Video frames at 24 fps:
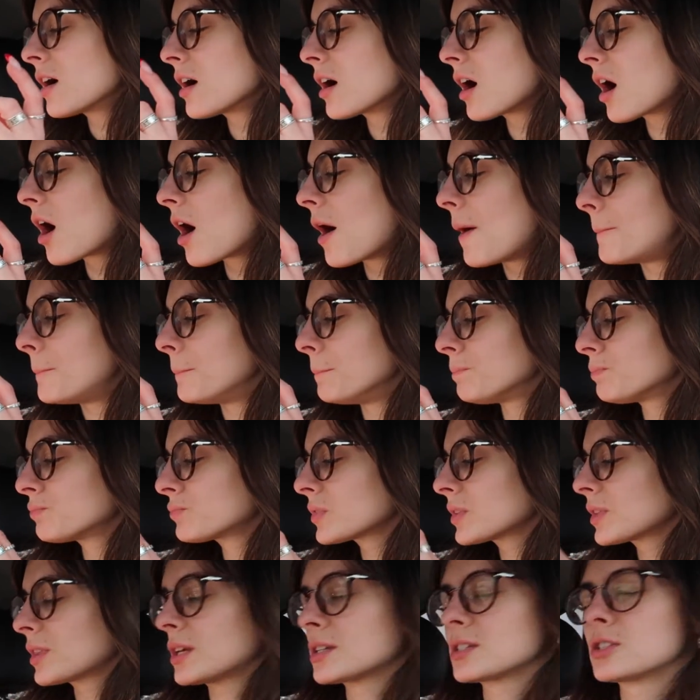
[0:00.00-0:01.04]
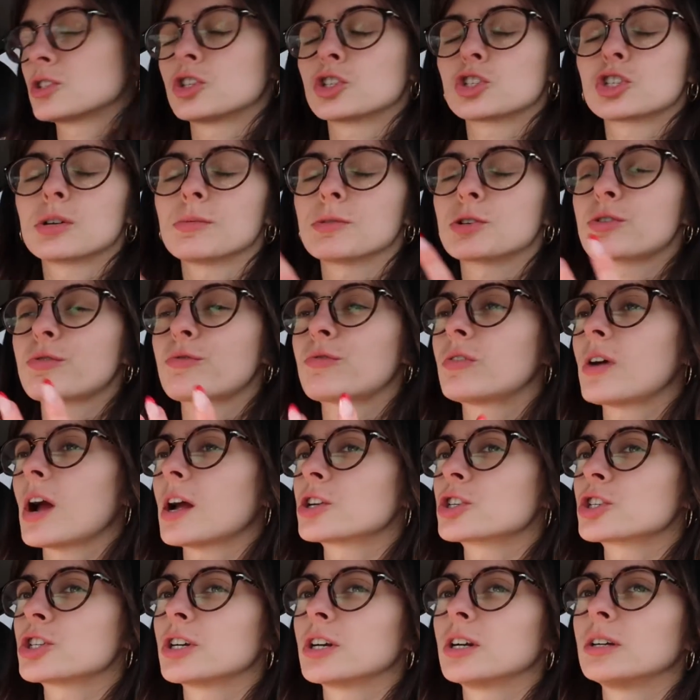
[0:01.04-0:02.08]
know. Um, this is just so much
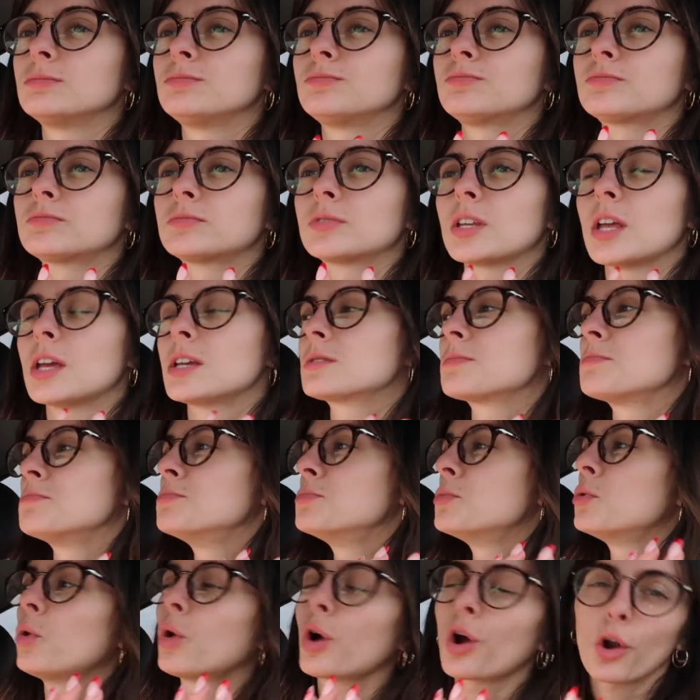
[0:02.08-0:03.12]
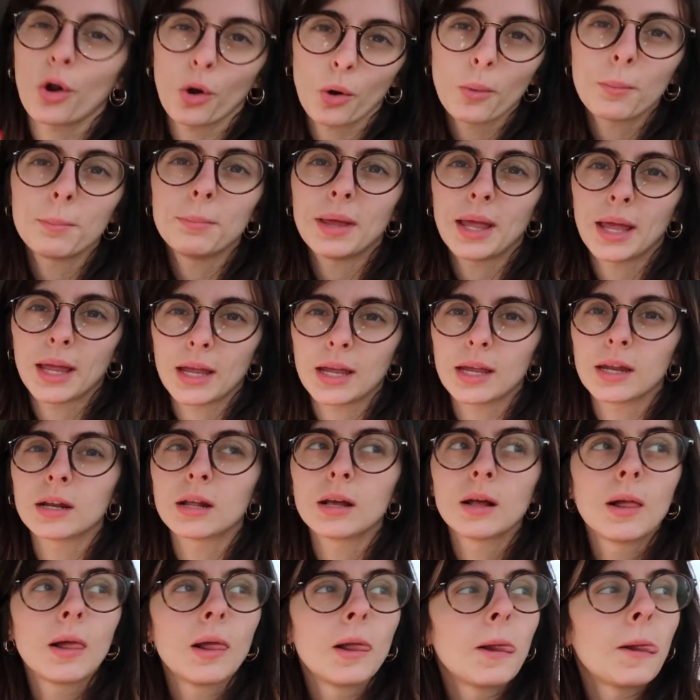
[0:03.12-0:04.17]
fresher. Tastes more homemade.
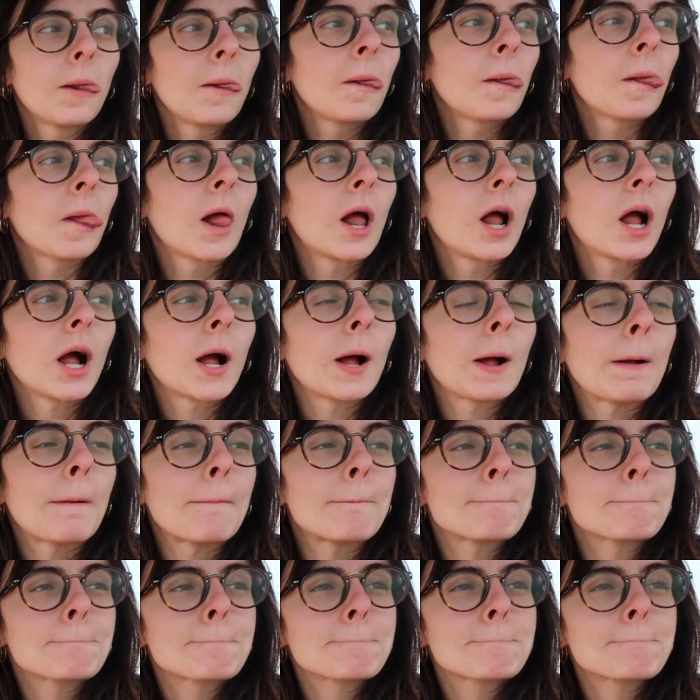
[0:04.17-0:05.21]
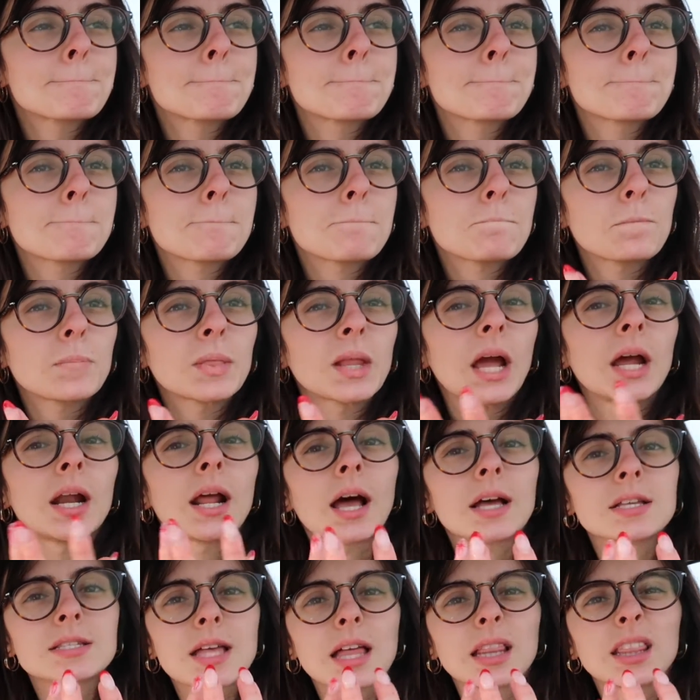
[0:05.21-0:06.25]
Um, and
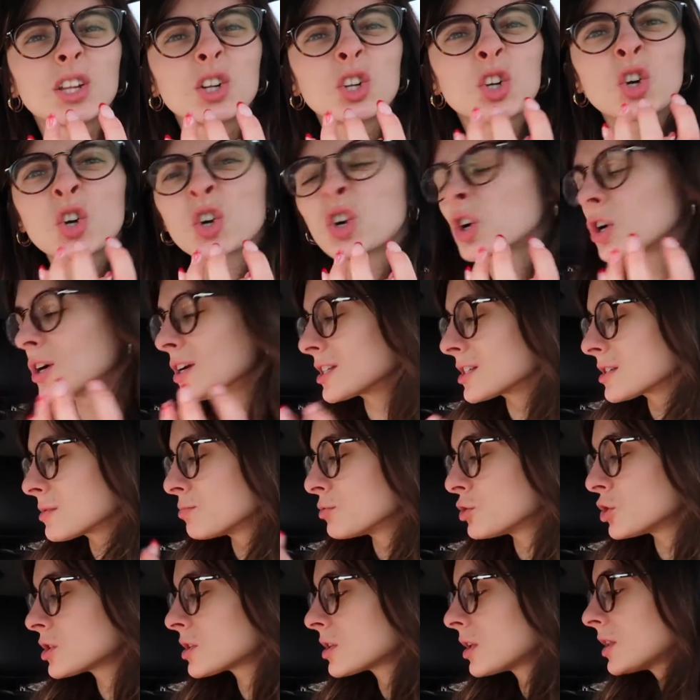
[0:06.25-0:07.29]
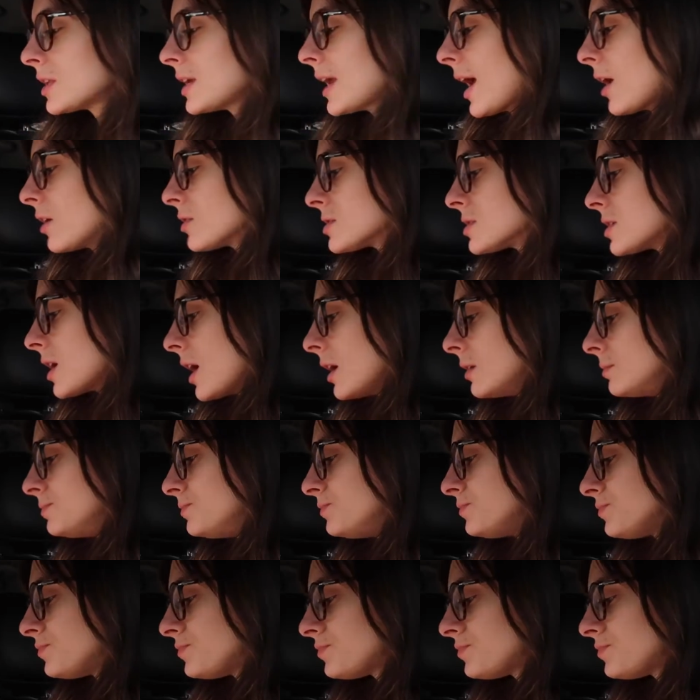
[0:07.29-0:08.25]
has that little crisp just on the outside.